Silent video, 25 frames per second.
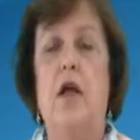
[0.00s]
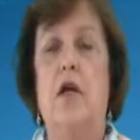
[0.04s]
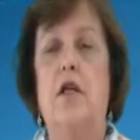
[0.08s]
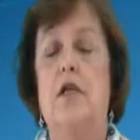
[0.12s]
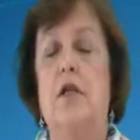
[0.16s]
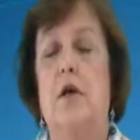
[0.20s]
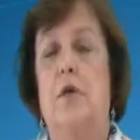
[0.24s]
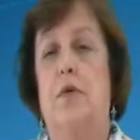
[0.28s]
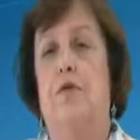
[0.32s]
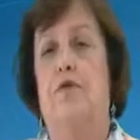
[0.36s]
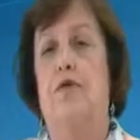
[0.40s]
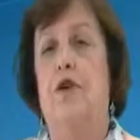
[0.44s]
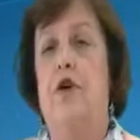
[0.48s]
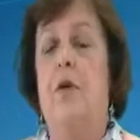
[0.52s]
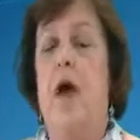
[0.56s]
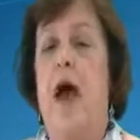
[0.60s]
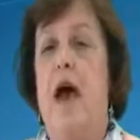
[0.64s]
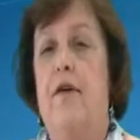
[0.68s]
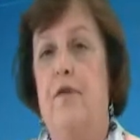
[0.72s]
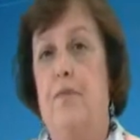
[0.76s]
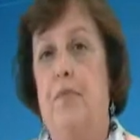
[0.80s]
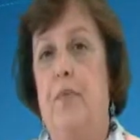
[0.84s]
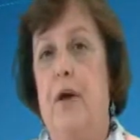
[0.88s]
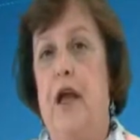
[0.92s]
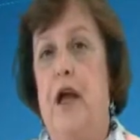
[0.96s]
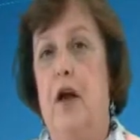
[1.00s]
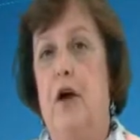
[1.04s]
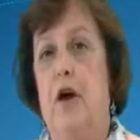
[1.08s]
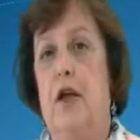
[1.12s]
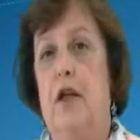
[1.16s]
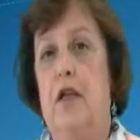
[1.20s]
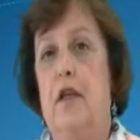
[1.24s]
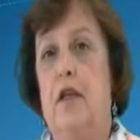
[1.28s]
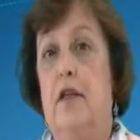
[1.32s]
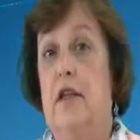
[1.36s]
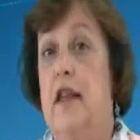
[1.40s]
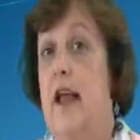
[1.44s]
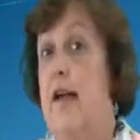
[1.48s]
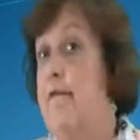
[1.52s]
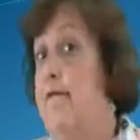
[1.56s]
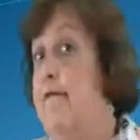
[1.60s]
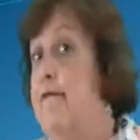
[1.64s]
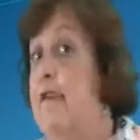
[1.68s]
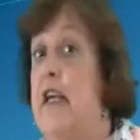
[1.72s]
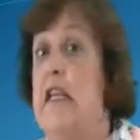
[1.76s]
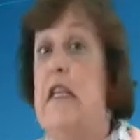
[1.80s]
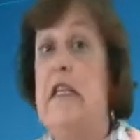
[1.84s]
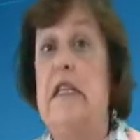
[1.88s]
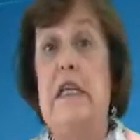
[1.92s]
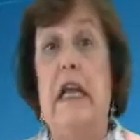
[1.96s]
So if you have a parent that
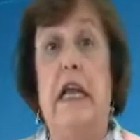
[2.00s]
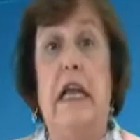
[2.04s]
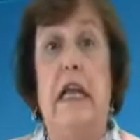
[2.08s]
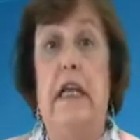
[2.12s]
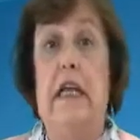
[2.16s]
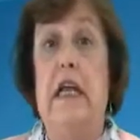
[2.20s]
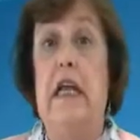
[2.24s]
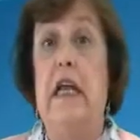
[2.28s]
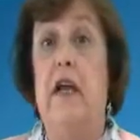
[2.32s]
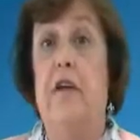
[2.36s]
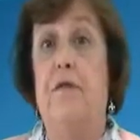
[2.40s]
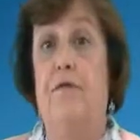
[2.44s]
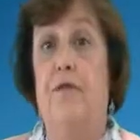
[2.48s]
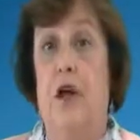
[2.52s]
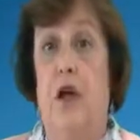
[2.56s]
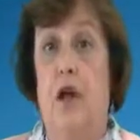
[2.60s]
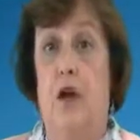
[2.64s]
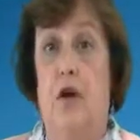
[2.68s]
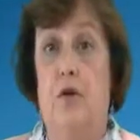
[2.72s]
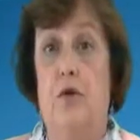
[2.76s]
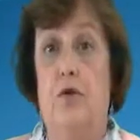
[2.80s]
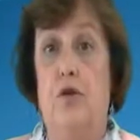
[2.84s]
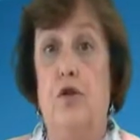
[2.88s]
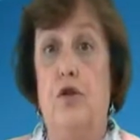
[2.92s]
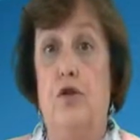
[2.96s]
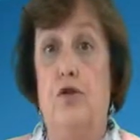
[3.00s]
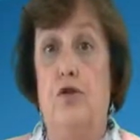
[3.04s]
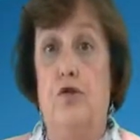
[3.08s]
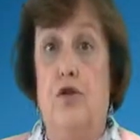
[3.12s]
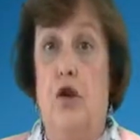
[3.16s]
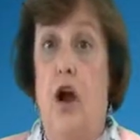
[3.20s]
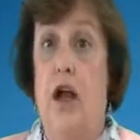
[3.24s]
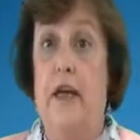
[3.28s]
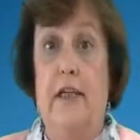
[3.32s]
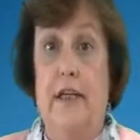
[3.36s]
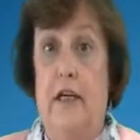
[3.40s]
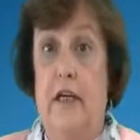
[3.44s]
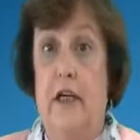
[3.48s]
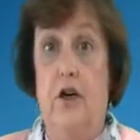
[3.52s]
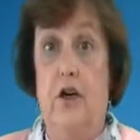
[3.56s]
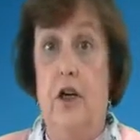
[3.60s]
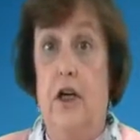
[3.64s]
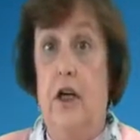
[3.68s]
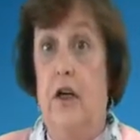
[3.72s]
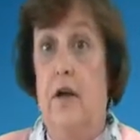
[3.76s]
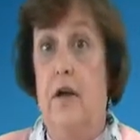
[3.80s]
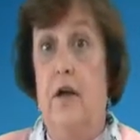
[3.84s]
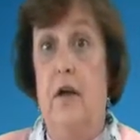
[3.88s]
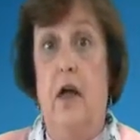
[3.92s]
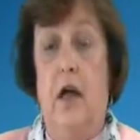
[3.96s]
fits any of those
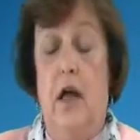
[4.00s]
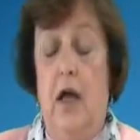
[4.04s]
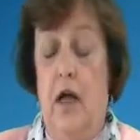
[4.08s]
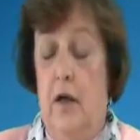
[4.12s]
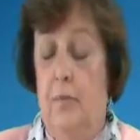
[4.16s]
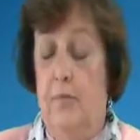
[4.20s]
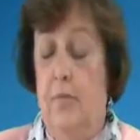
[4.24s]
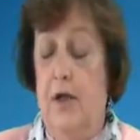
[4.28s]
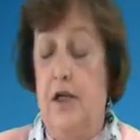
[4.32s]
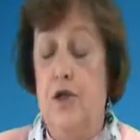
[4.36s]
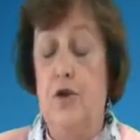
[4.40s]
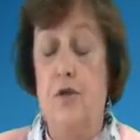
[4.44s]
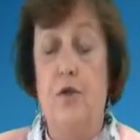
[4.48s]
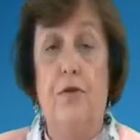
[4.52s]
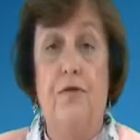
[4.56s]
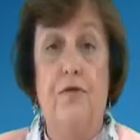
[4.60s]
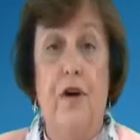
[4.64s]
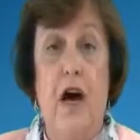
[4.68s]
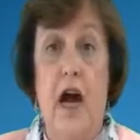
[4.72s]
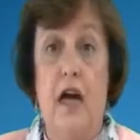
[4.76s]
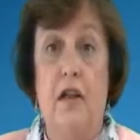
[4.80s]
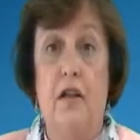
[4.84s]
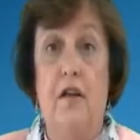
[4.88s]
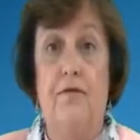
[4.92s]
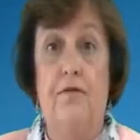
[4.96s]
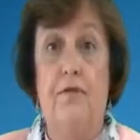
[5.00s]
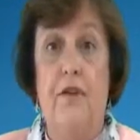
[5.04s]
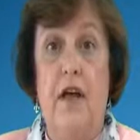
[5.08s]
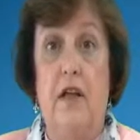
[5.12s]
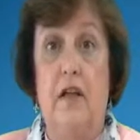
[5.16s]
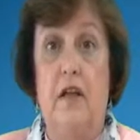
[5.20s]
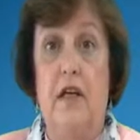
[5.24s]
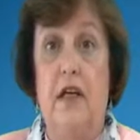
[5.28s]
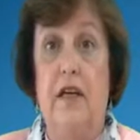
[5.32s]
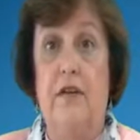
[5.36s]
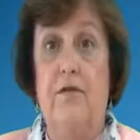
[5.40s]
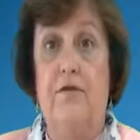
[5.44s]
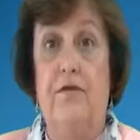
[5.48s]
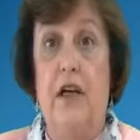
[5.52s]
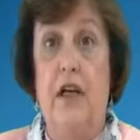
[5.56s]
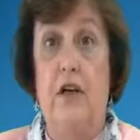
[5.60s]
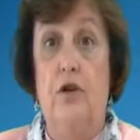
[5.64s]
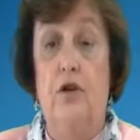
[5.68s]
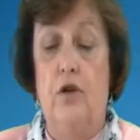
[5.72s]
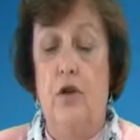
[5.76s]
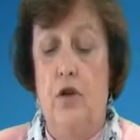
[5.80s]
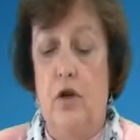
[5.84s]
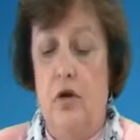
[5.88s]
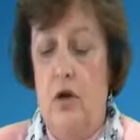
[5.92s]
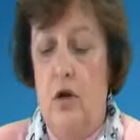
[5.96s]
criteria, habitual violent felony
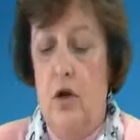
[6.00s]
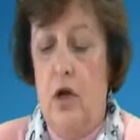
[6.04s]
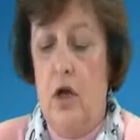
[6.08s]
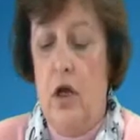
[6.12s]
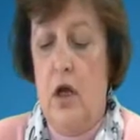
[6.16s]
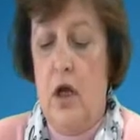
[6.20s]
offender,